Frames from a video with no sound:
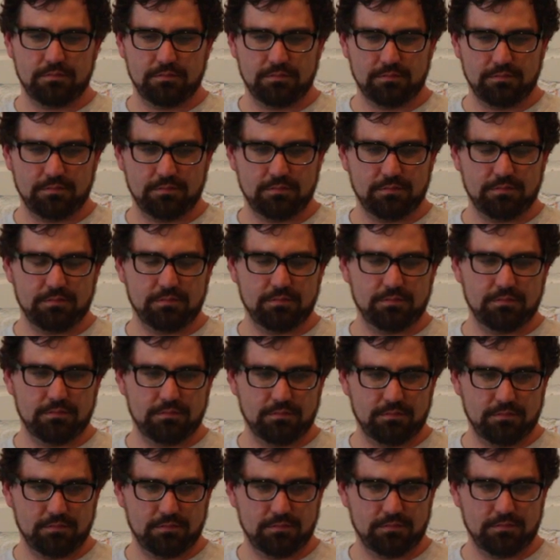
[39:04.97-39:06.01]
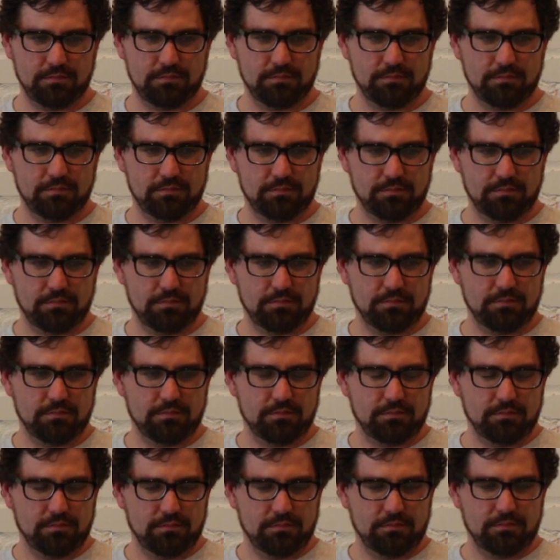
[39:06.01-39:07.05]

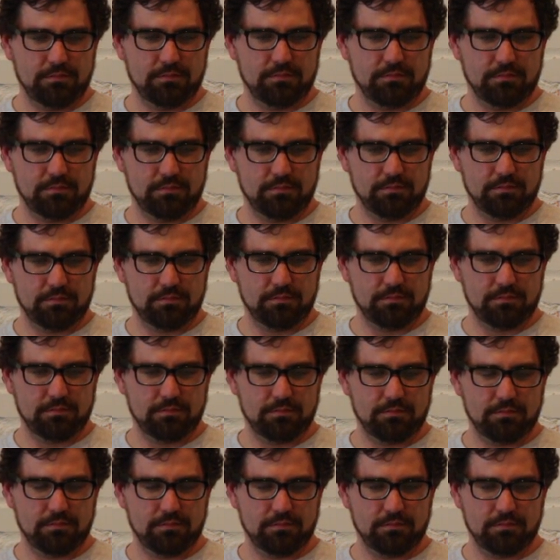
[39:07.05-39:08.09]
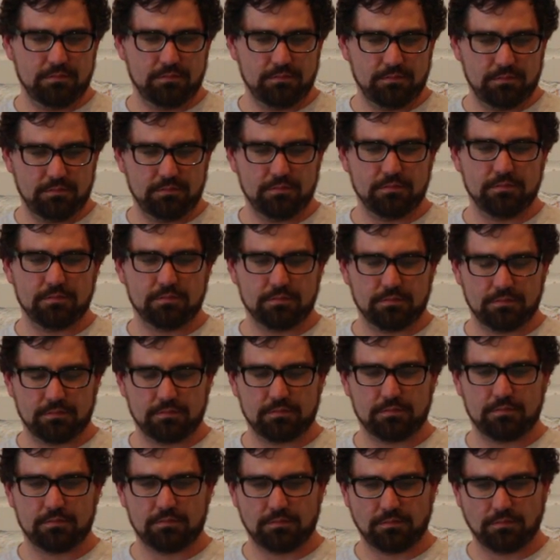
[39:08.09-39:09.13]

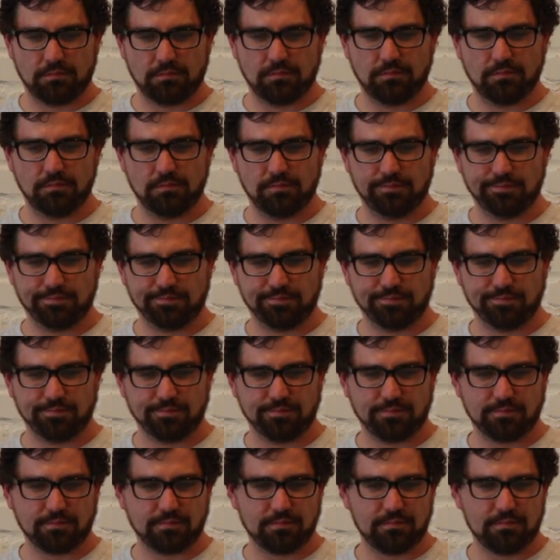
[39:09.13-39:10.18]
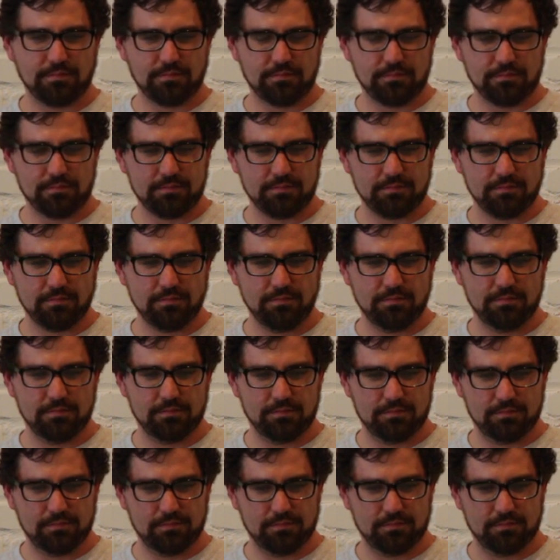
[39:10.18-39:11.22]

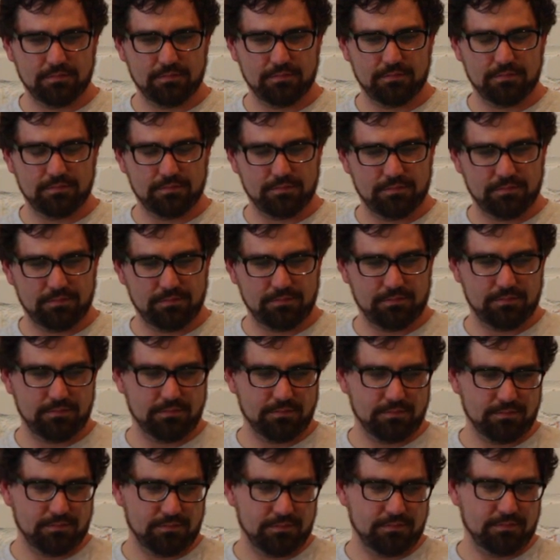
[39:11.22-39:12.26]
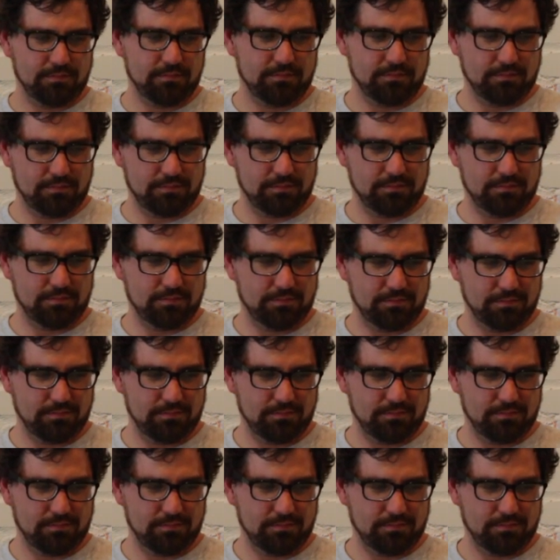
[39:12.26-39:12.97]
No words are spoken by the person on screen.